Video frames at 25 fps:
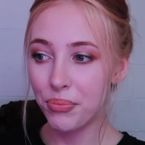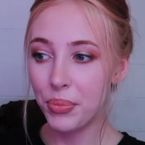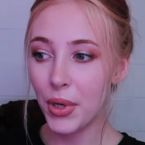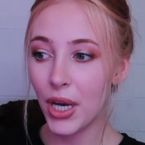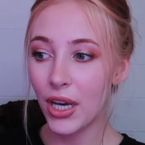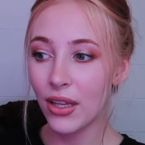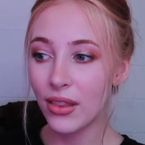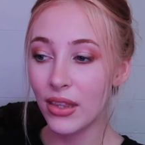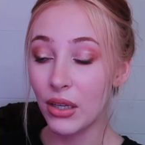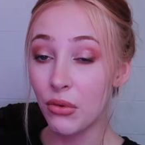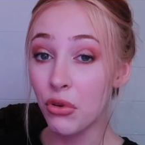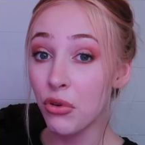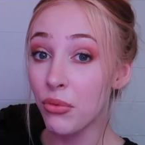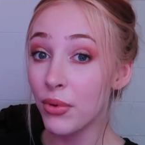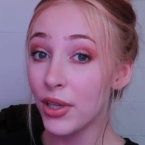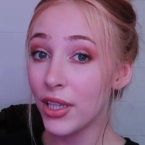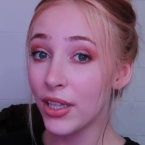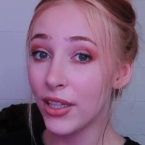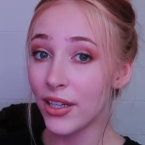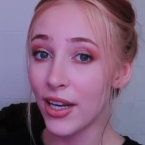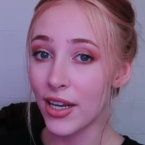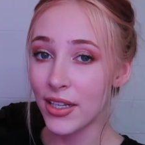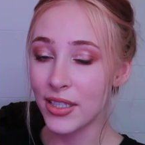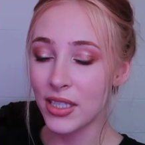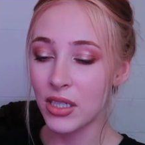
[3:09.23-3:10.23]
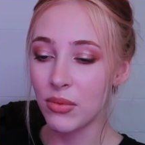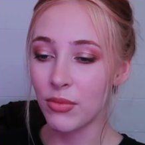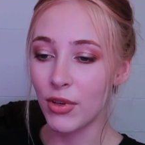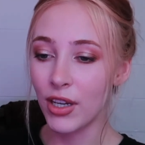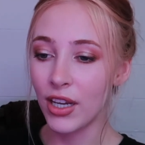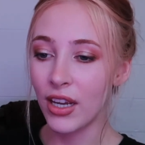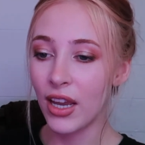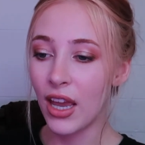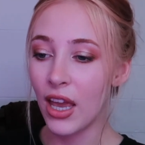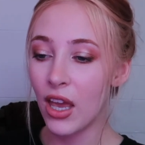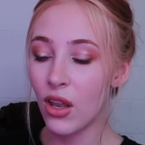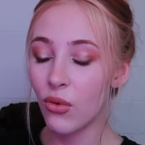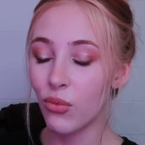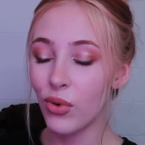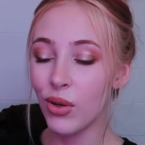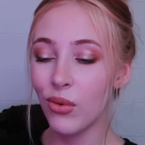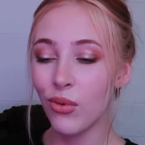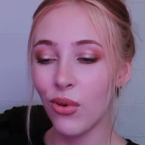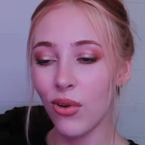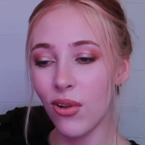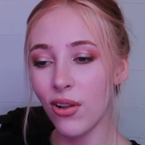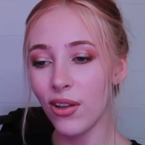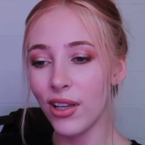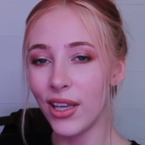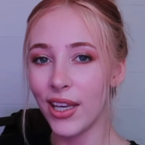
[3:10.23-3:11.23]
But they were really nice to me, and we
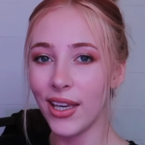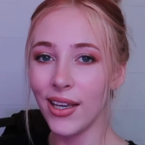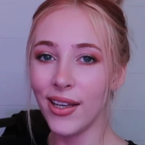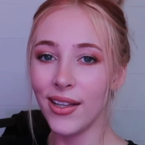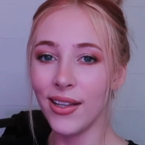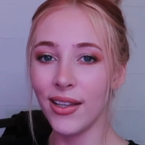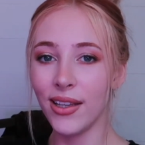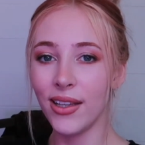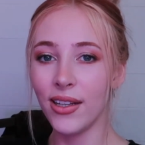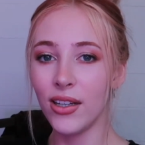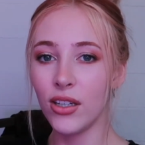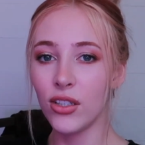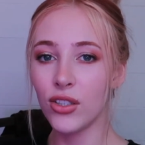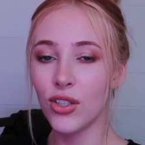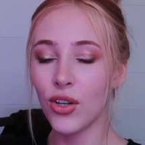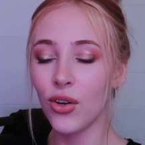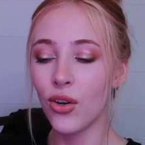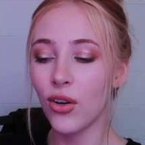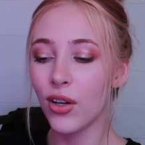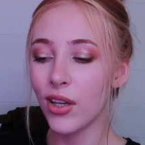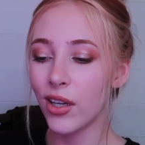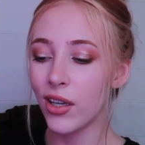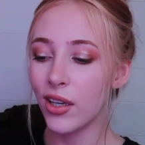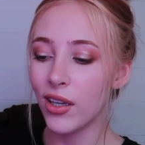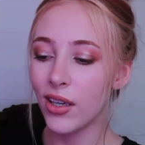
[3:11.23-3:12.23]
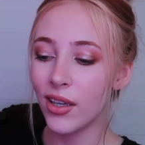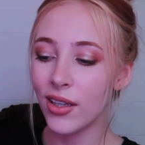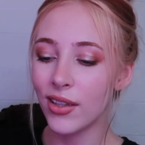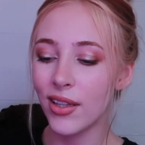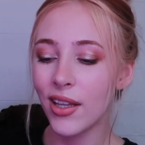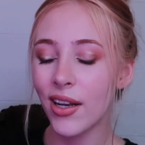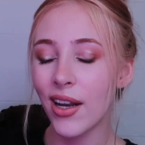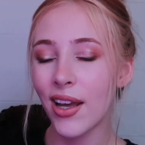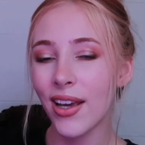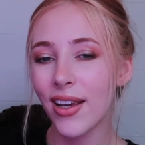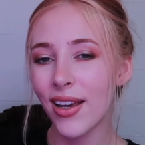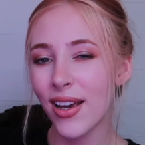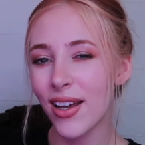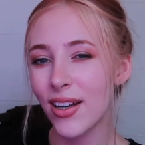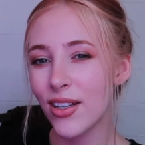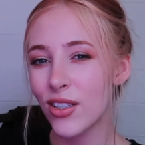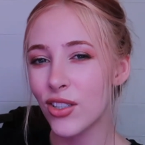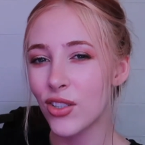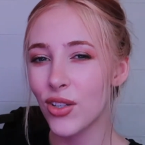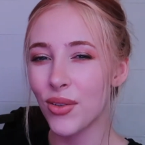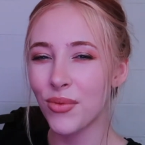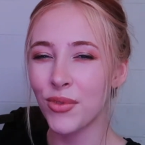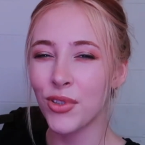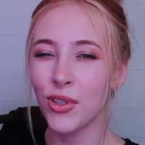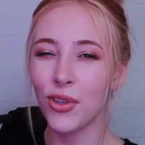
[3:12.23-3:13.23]
were all giggling and talking, and then I kind of
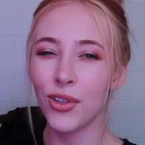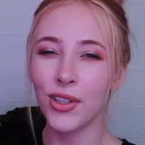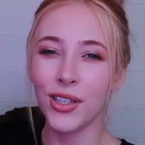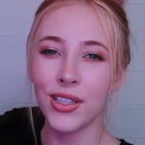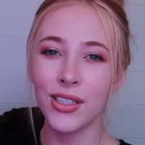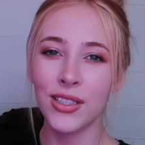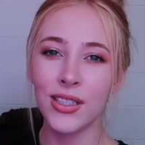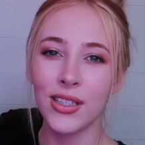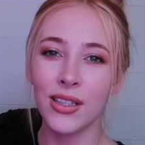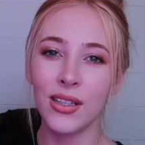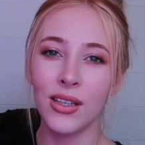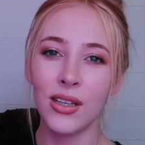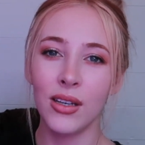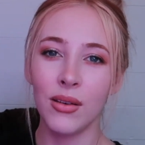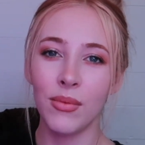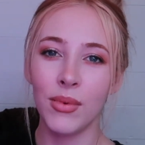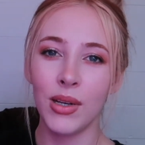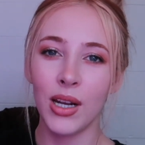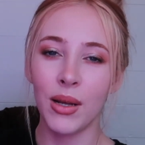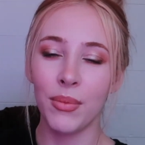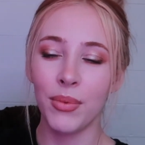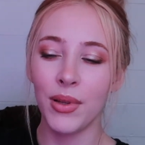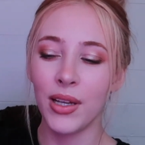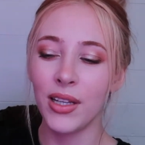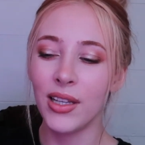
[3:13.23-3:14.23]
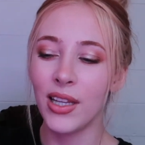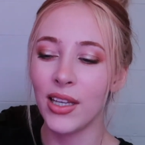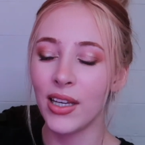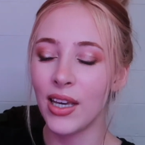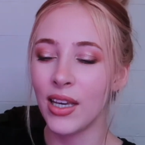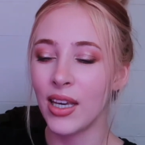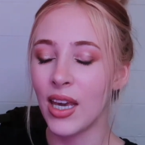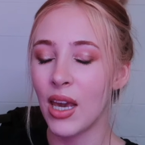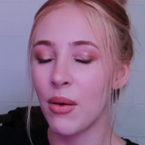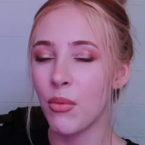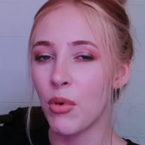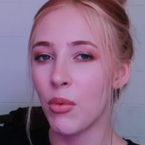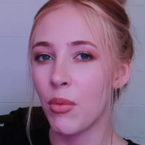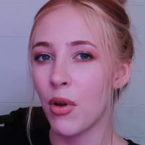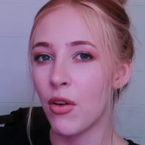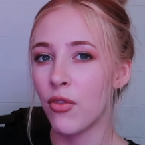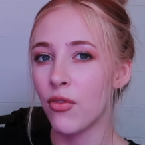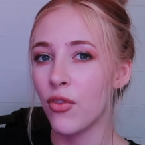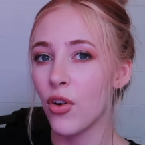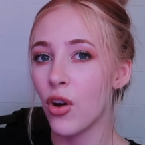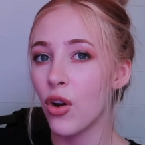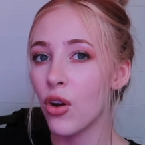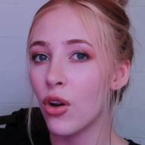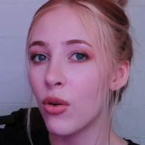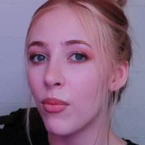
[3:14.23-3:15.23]
stopped talking to them, and I played like a game on my
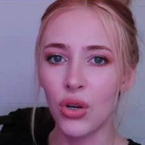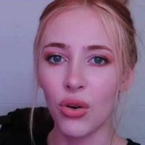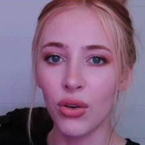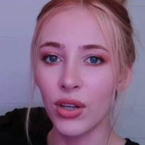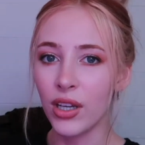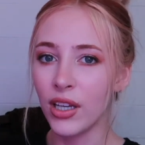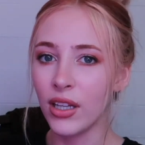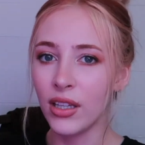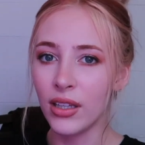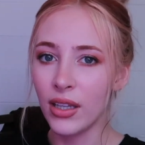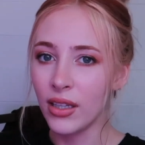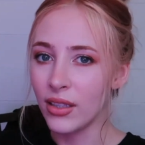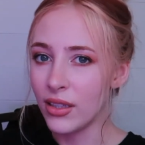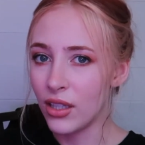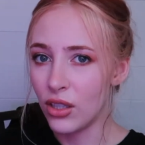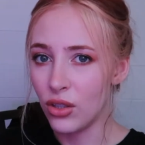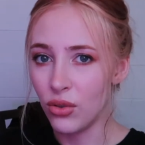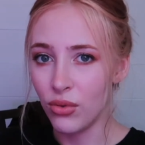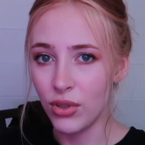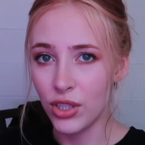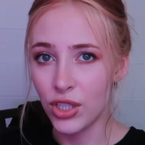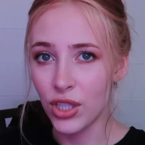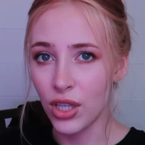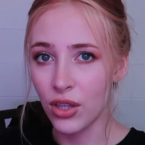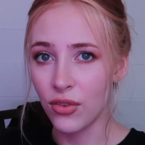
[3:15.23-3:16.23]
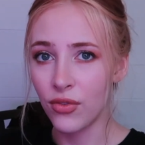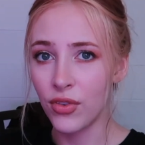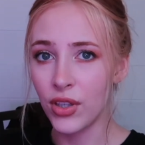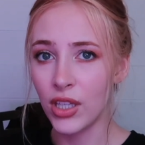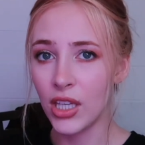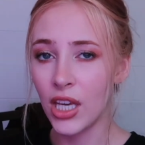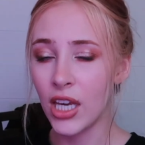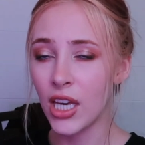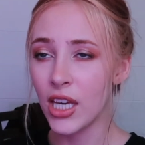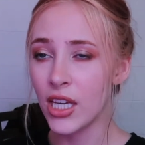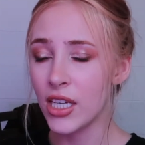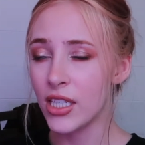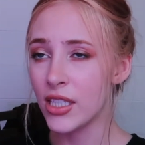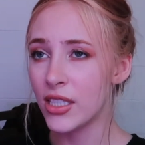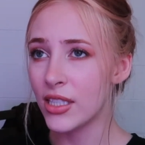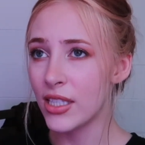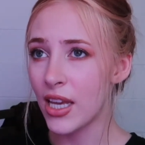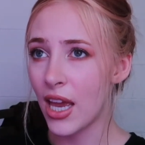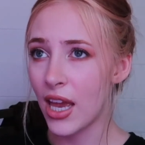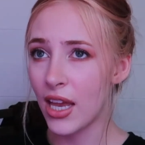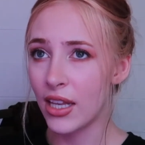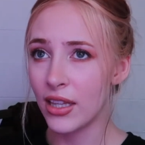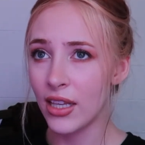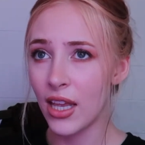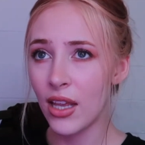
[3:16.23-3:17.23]
phone, talking like they knew each other for years.
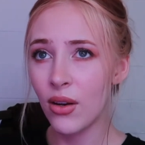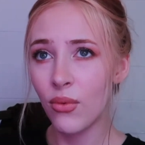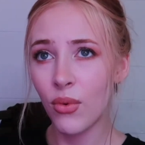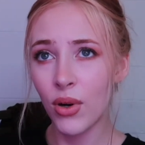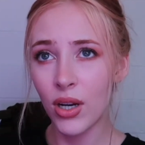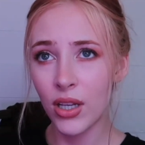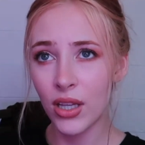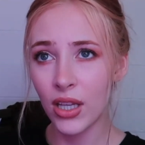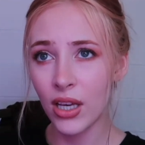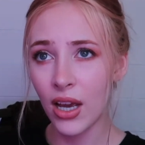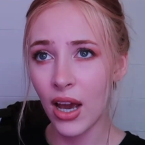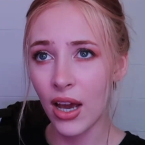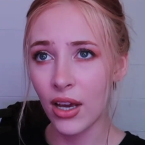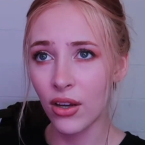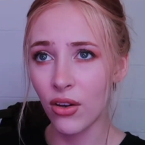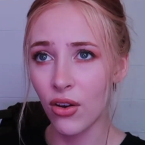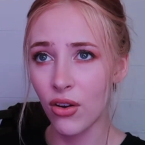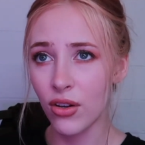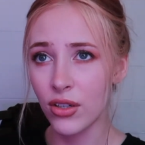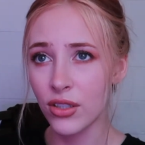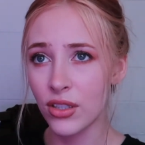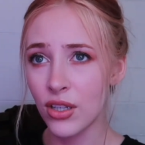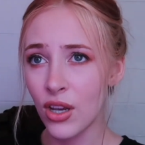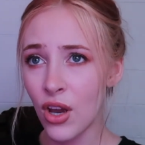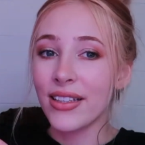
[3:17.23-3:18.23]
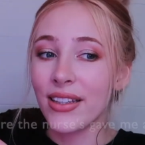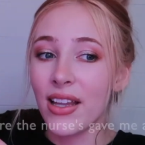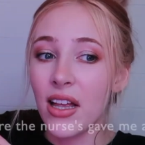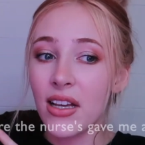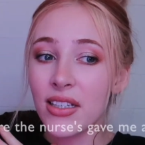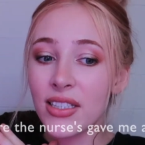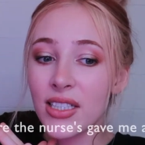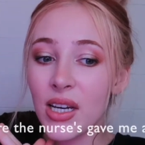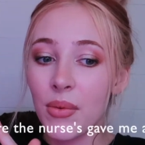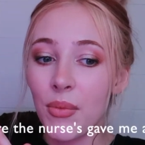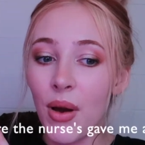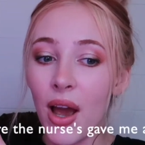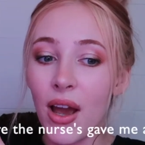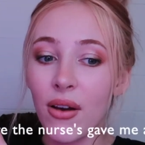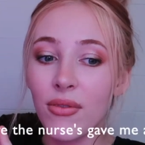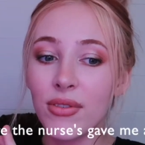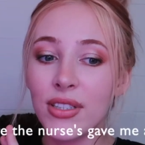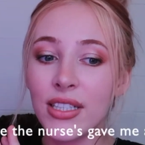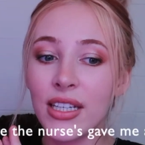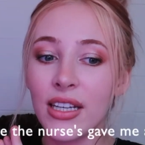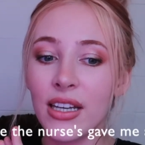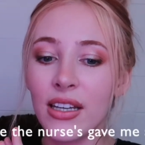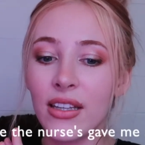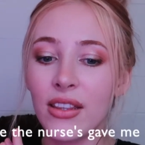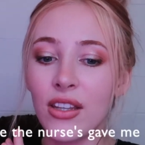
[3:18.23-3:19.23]
And then one of the guy goes, last time I was
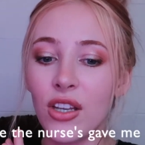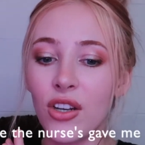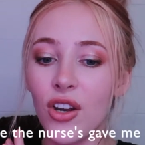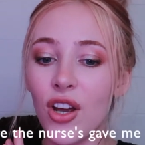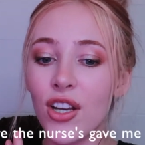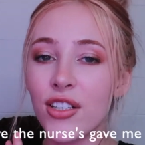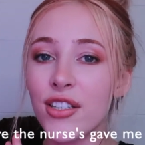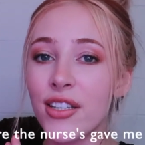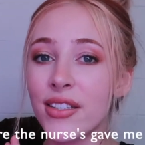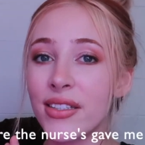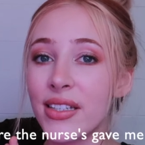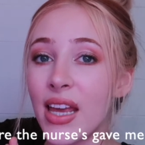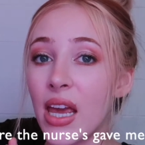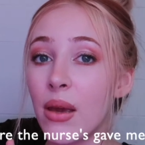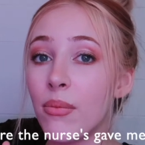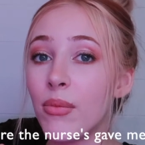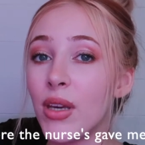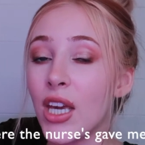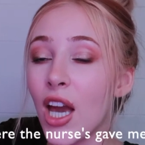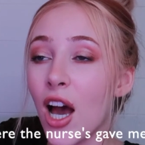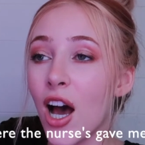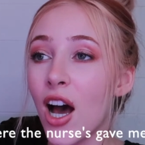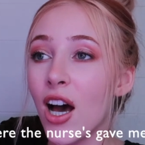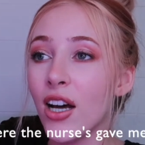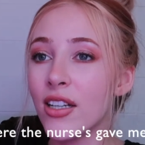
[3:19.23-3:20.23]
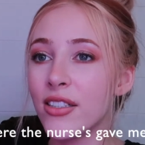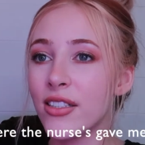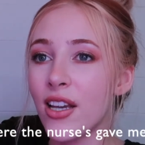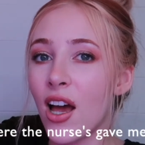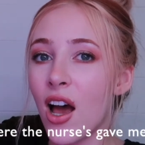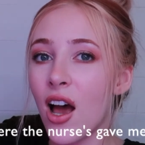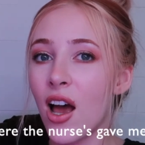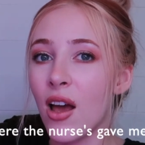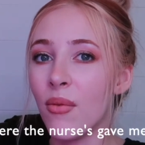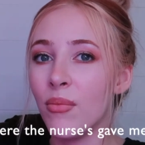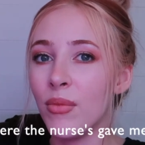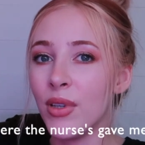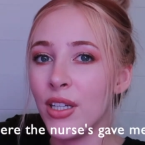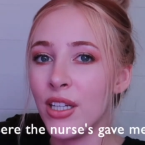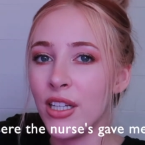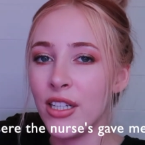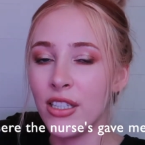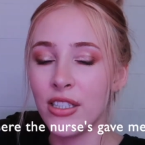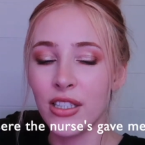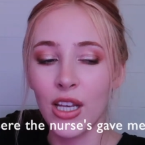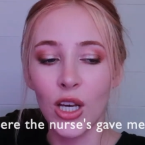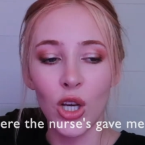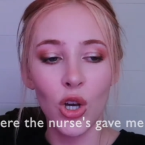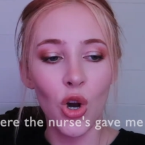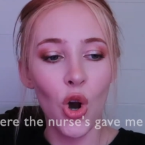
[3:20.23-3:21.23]
here, the nurses gave me a hard time. And
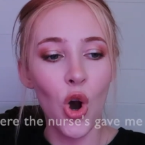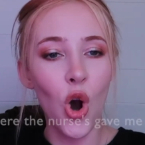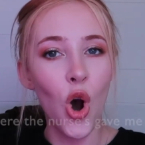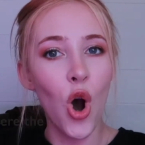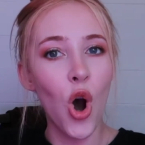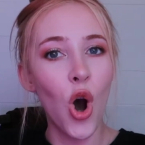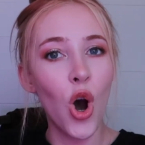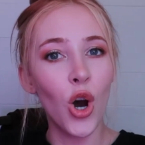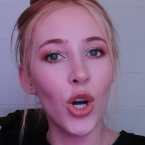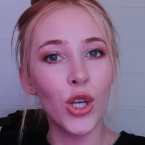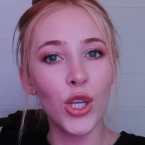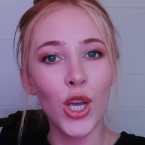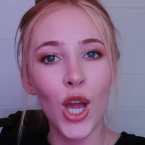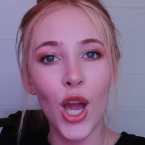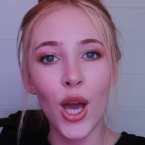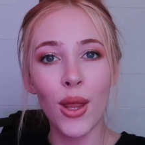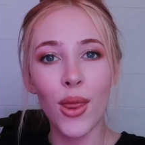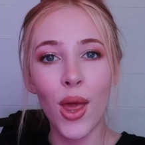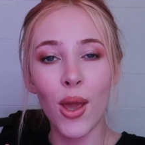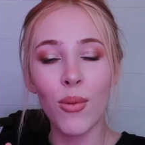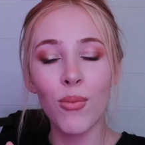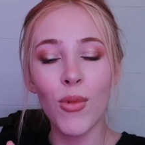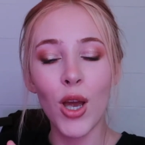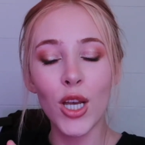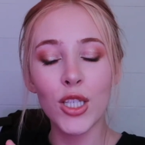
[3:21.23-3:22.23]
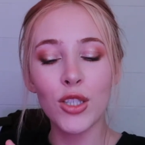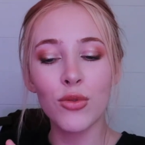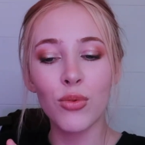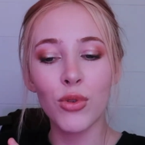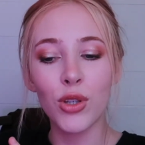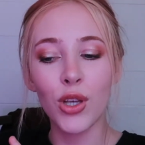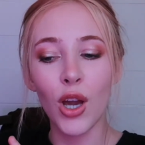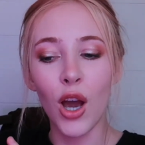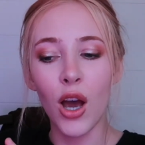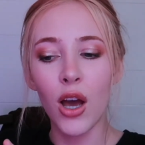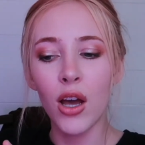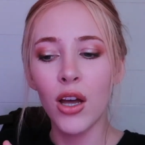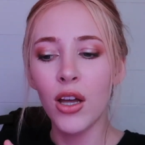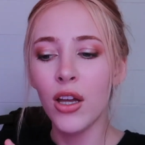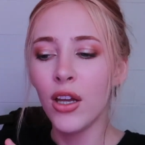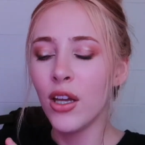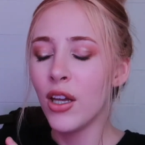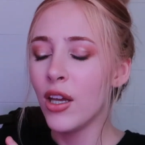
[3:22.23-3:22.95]
he's like, oh yeah, they mess with ya.